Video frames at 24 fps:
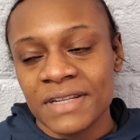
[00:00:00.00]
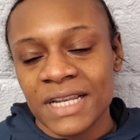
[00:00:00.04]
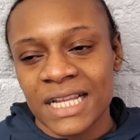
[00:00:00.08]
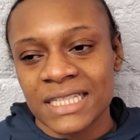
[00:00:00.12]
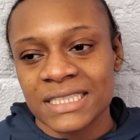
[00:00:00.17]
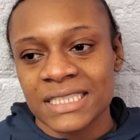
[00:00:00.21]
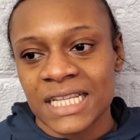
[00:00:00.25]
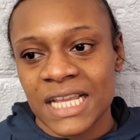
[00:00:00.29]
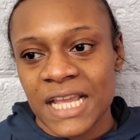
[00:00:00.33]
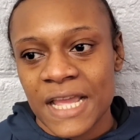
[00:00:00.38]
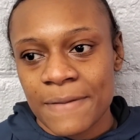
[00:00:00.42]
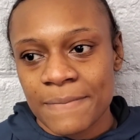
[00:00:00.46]

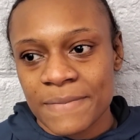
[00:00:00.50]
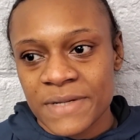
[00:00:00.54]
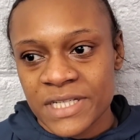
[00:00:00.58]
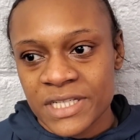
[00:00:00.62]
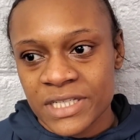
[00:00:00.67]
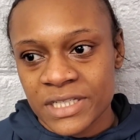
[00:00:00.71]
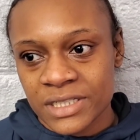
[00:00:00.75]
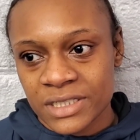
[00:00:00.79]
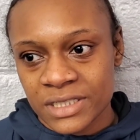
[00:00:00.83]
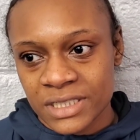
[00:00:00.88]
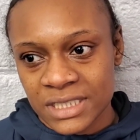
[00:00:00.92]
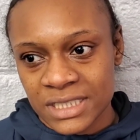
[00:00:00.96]
like the
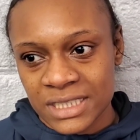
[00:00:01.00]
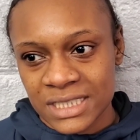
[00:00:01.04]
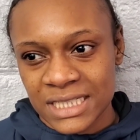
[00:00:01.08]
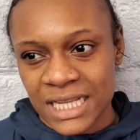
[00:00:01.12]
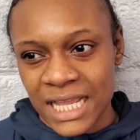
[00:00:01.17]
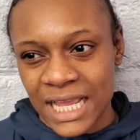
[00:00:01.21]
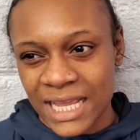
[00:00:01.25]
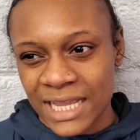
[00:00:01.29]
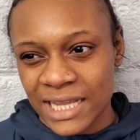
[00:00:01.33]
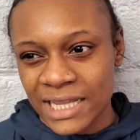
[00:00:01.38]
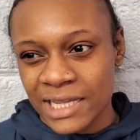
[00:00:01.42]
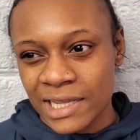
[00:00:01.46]
amateurs is,
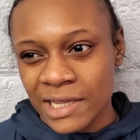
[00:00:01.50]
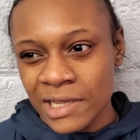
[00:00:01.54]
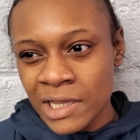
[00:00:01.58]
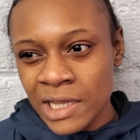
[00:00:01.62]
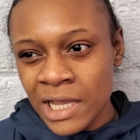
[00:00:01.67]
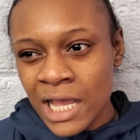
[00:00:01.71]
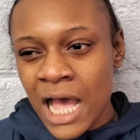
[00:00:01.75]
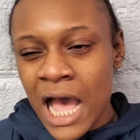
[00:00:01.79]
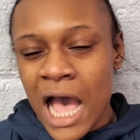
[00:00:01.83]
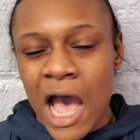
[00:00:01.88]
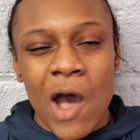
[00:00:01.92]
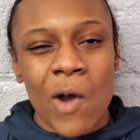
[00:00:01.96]
like,
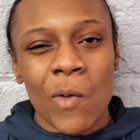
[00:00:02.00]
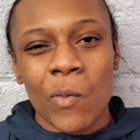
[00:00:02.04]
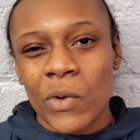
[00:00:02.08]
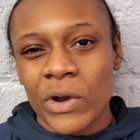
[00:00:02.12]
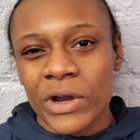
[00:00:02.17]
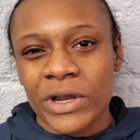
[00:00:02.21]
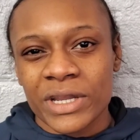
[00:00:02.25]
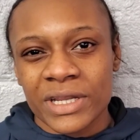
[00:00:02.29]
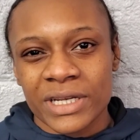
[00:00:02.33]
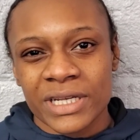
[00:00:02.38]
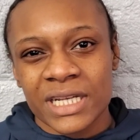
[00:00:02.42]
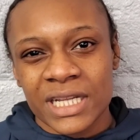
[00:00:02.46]

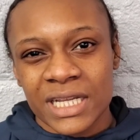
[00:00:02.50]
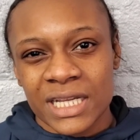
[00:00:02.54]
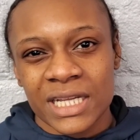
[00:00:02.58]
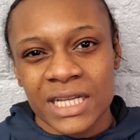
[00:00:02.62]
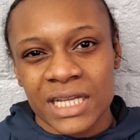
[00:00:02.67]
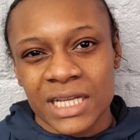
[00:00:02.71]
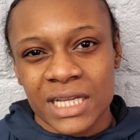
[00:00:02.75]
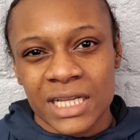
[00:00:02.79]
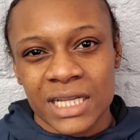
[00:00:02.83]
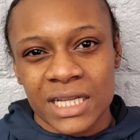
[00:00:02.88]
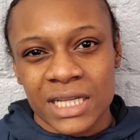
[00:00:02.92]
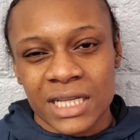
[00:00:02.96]
outworking
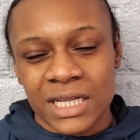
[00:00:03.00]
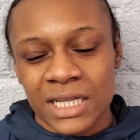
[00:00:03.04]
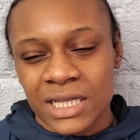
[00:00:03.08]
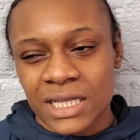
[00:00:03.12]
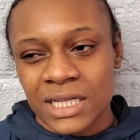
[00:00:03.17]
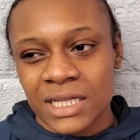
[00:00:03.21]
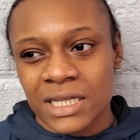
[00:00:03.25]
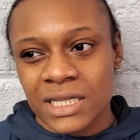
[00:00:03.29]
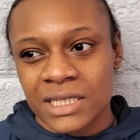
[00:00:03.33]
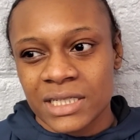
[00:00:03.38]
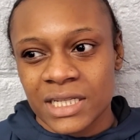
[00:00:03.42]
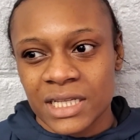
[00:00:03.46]
the
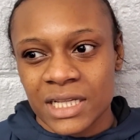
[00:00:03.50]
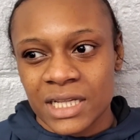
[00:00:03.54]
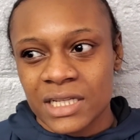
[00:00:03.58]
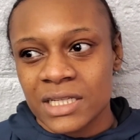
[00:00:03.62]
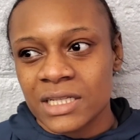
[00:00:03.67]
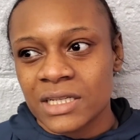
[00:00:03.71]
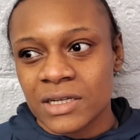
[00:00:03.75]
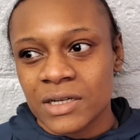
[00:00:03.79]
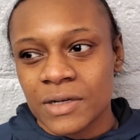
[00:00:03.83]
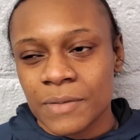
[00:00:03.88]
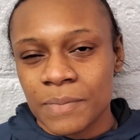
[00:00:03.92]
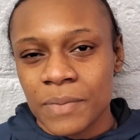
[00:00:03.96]

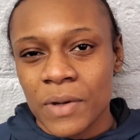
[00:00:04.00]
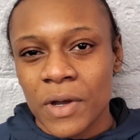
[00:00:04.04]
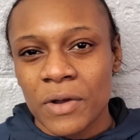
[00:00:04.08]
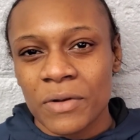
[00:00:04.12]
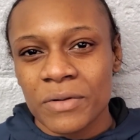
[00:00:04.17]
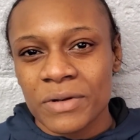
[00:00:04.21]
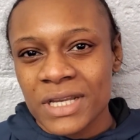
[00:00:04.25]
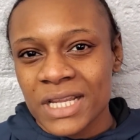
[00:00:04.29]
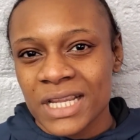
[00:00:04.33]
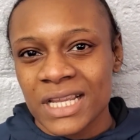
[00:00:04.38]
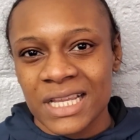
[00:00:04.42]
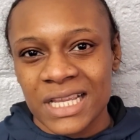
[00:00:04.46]
other
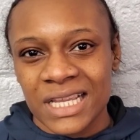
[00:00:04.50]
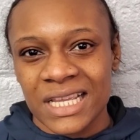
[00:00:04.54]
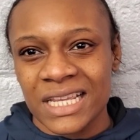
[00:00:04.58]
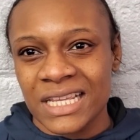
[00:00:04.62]
opponent.